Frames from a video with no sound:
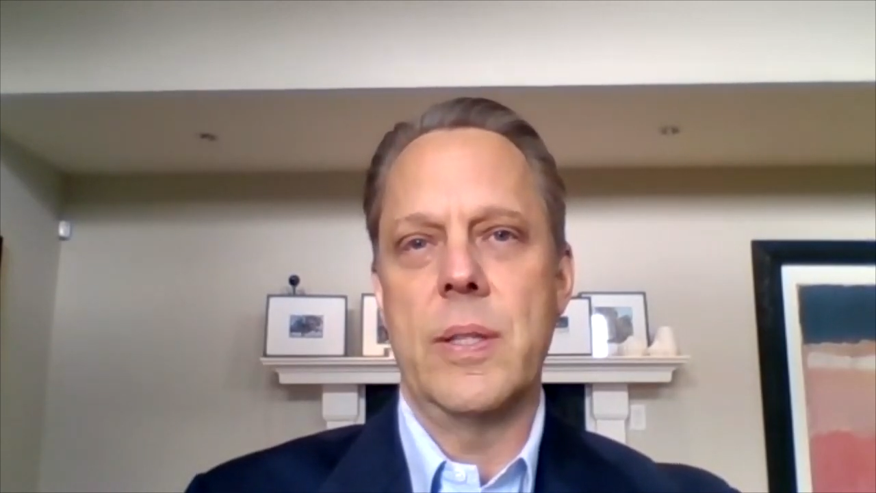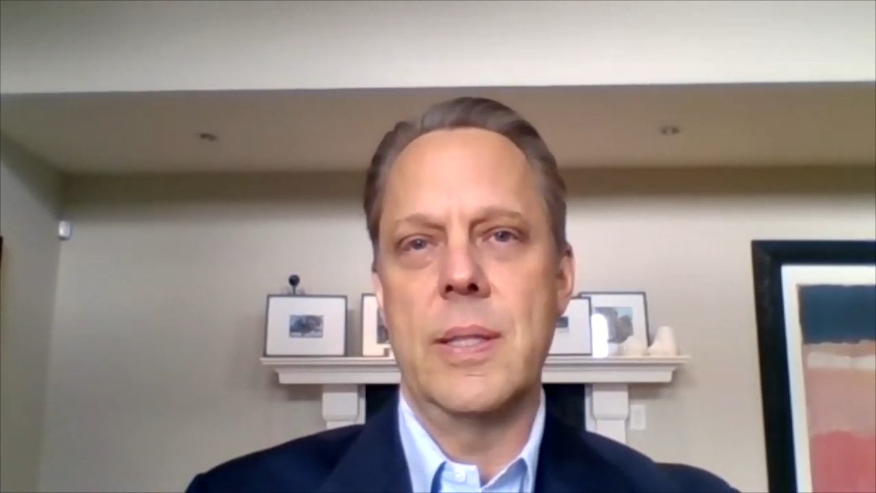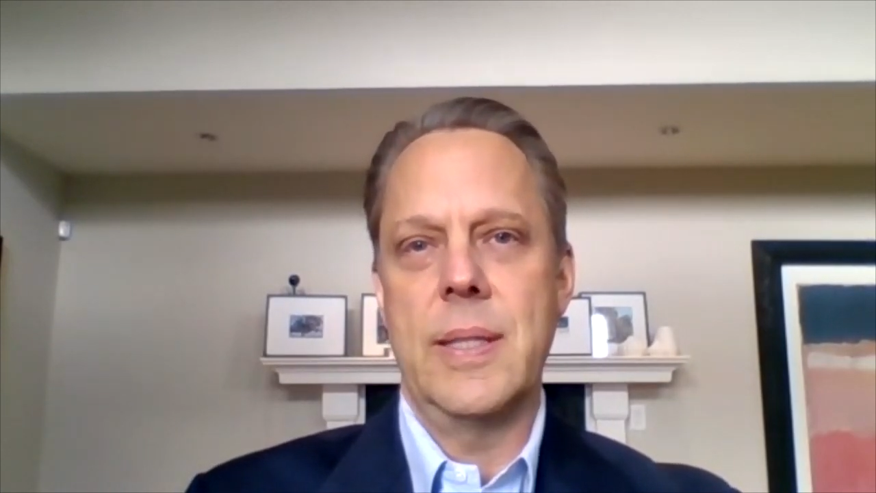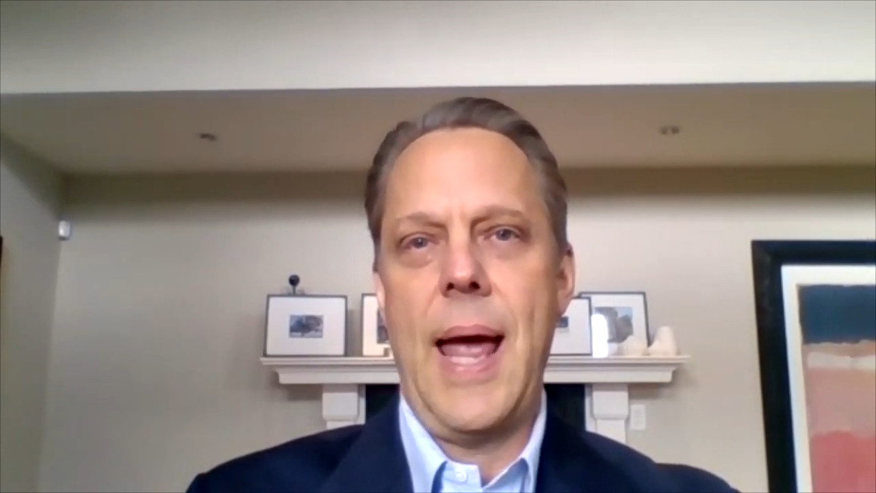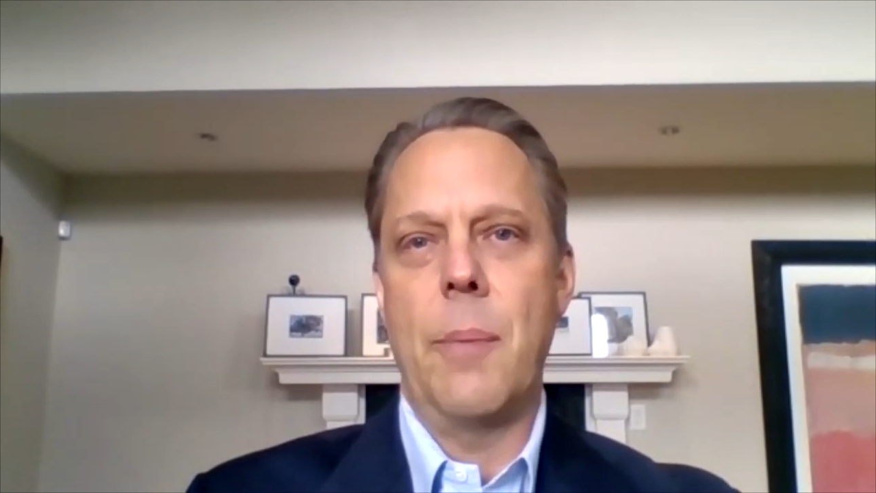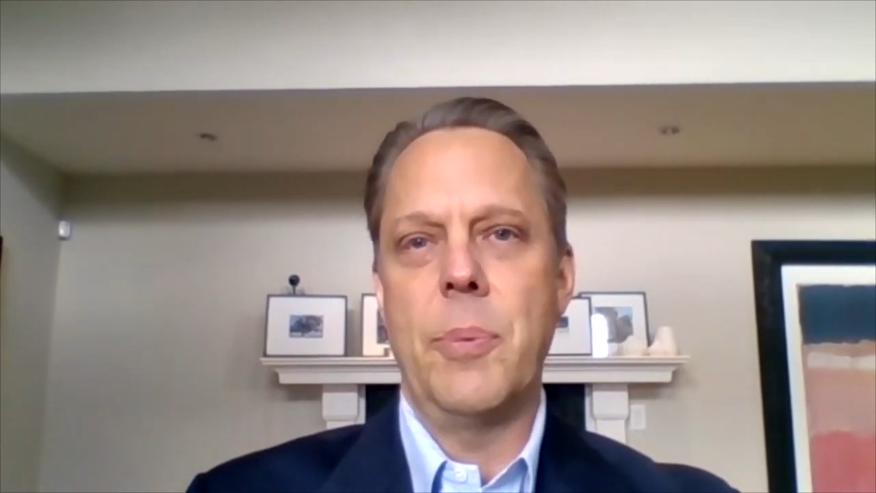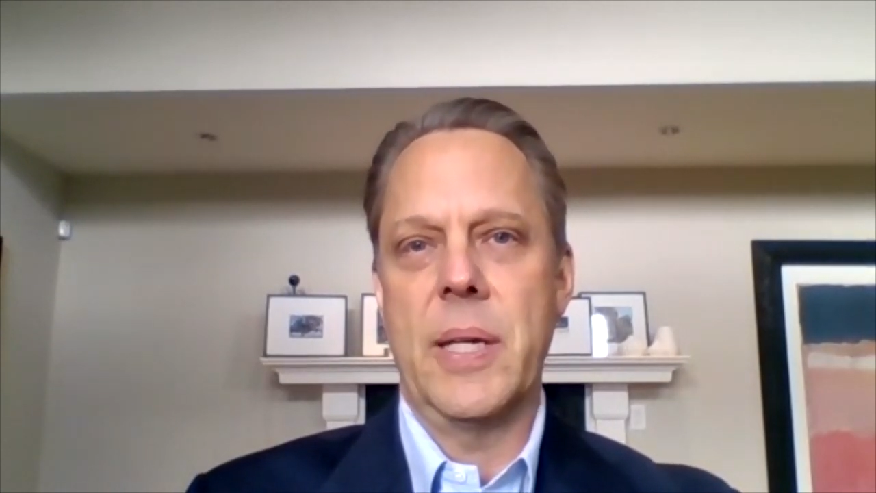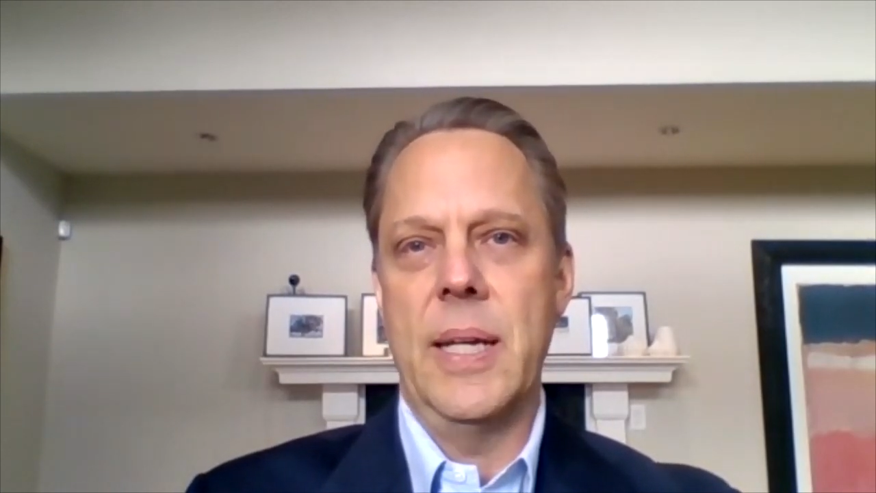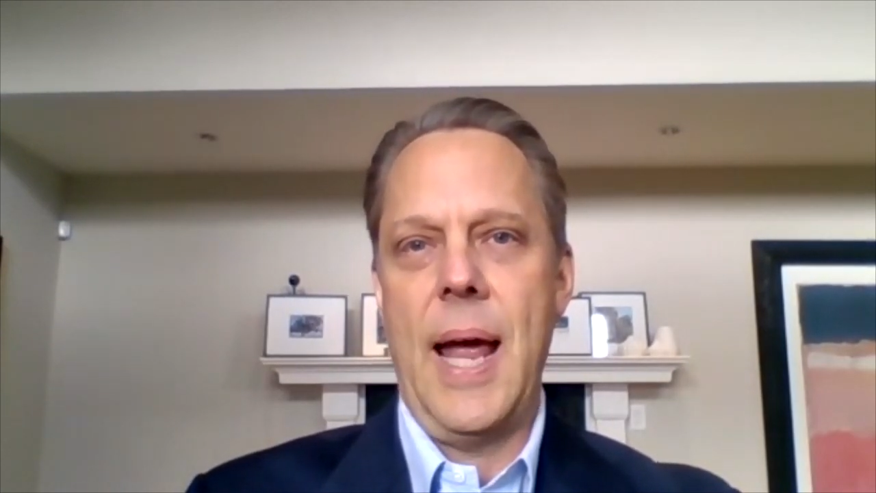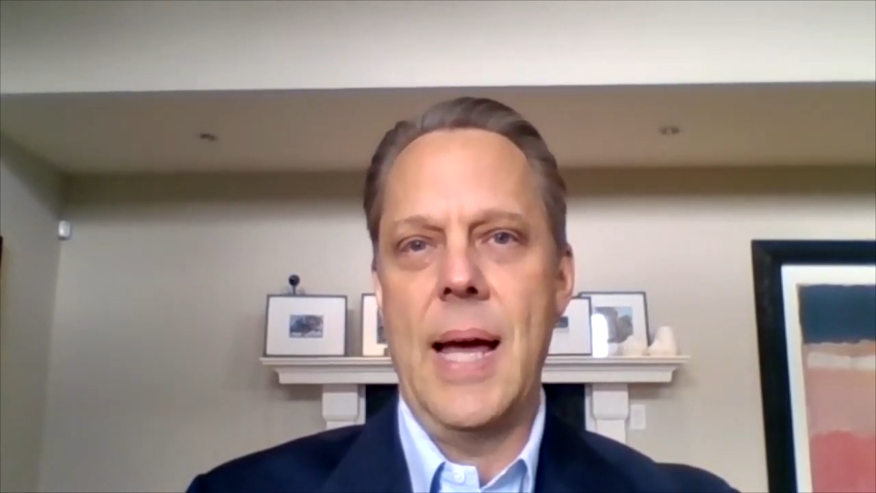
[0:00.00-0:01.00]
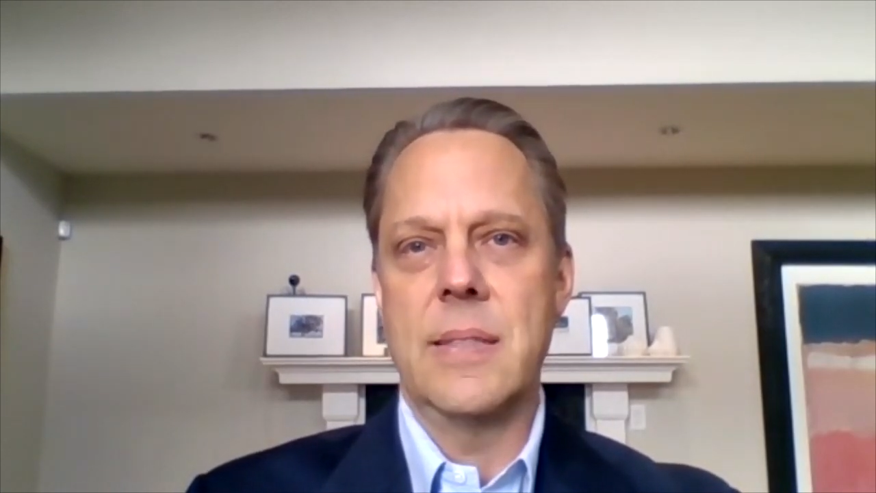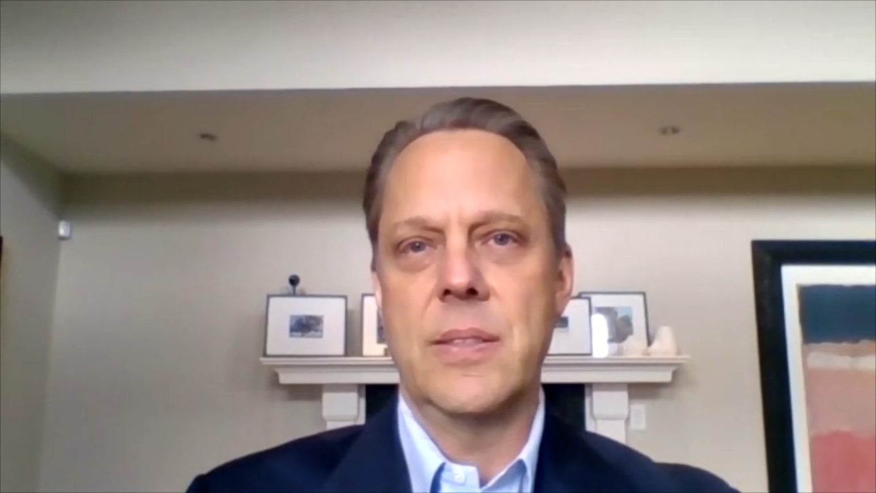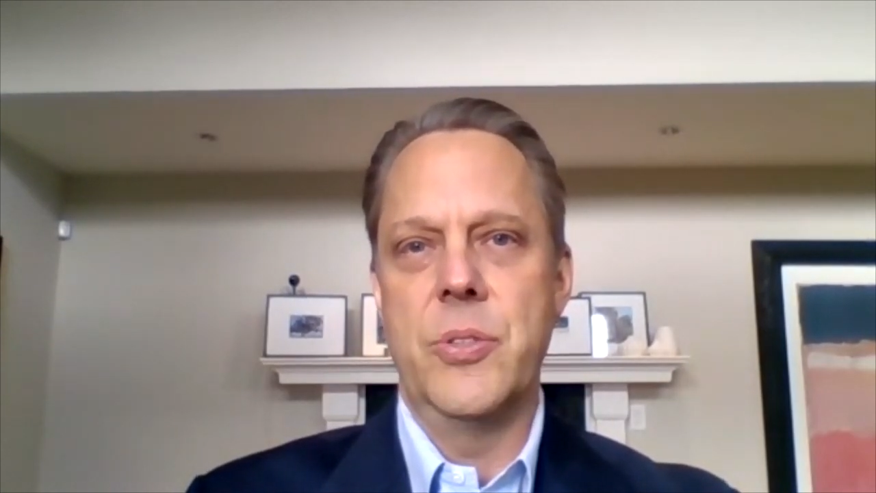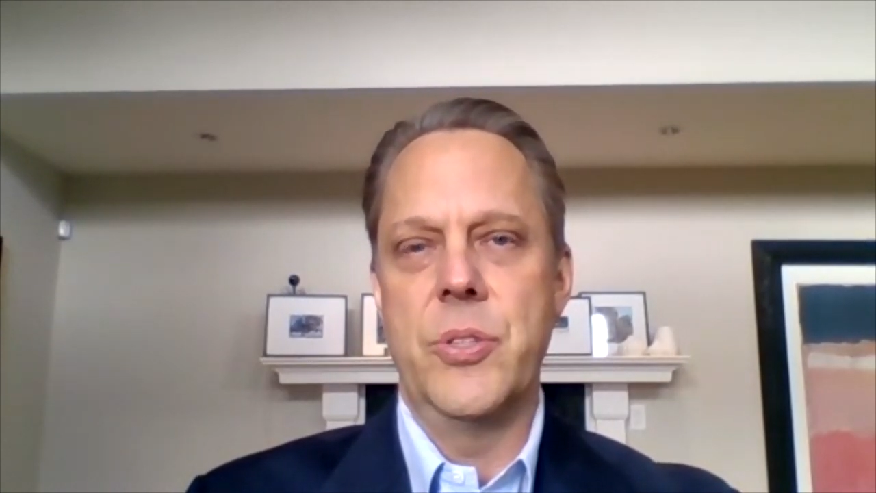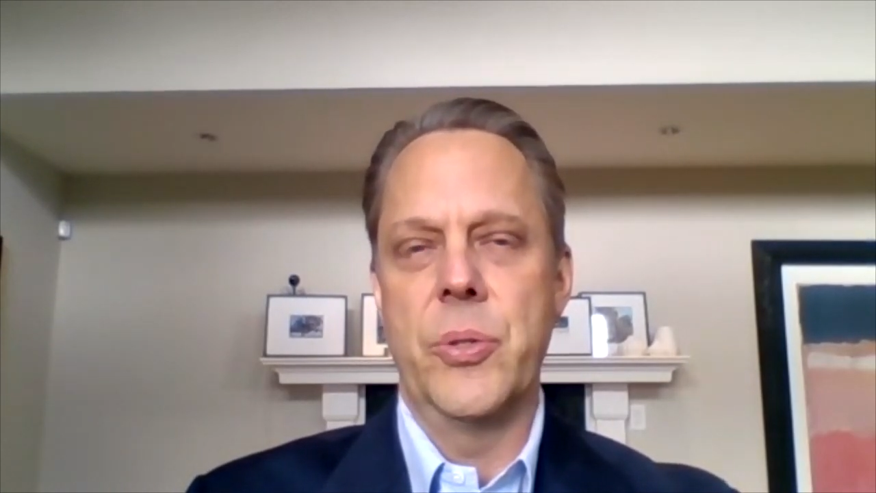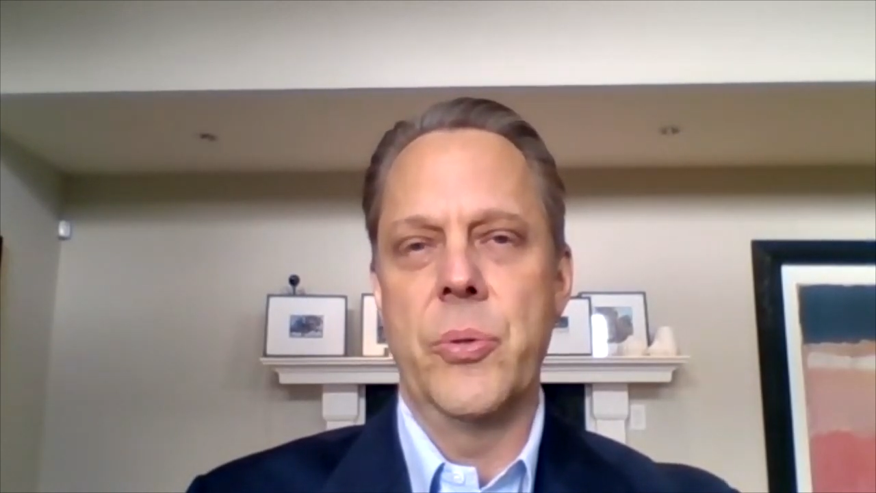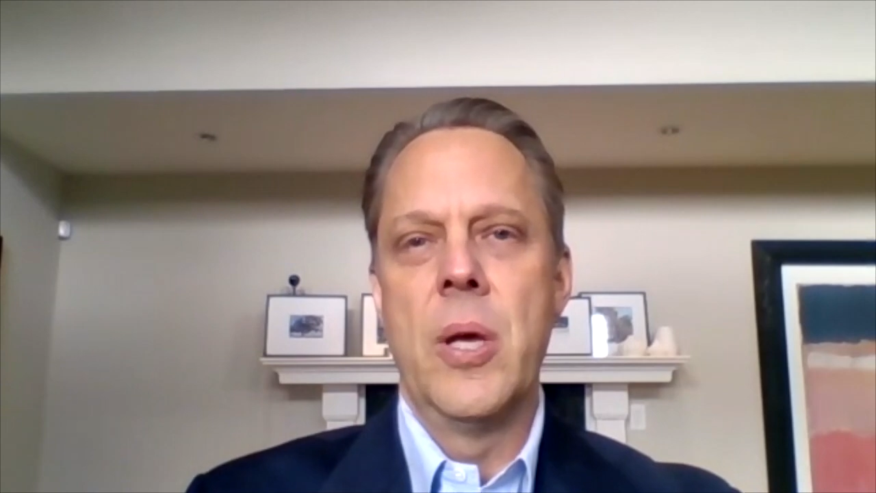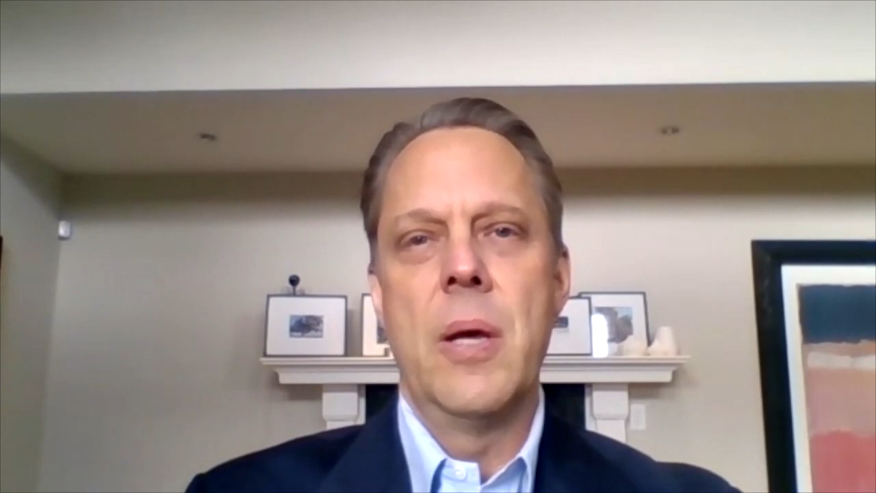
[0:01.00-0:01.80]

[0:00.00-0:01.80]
that the applicant has to do?